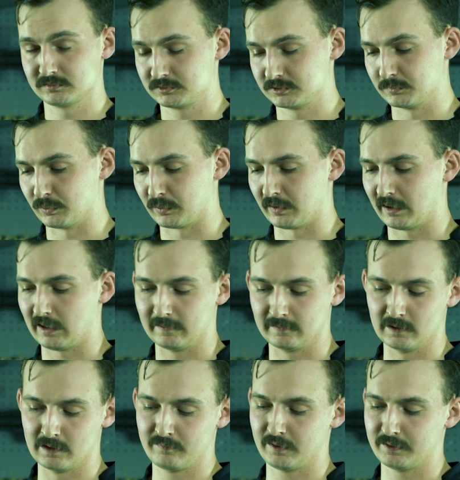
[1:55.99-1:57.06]
Super great. I
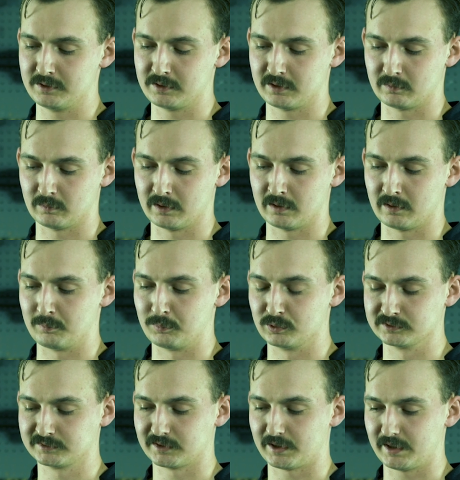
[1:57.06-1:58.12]
love how you can run it on
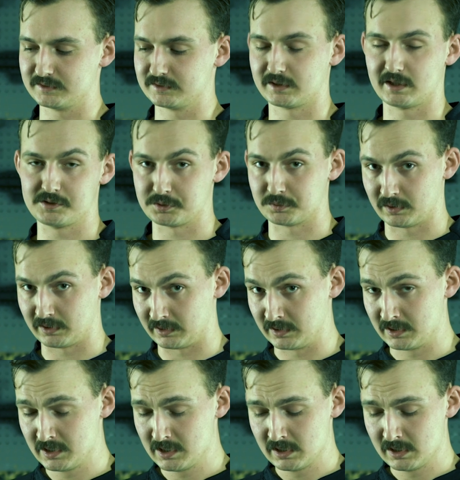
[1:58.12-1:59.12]
both sides in case you're running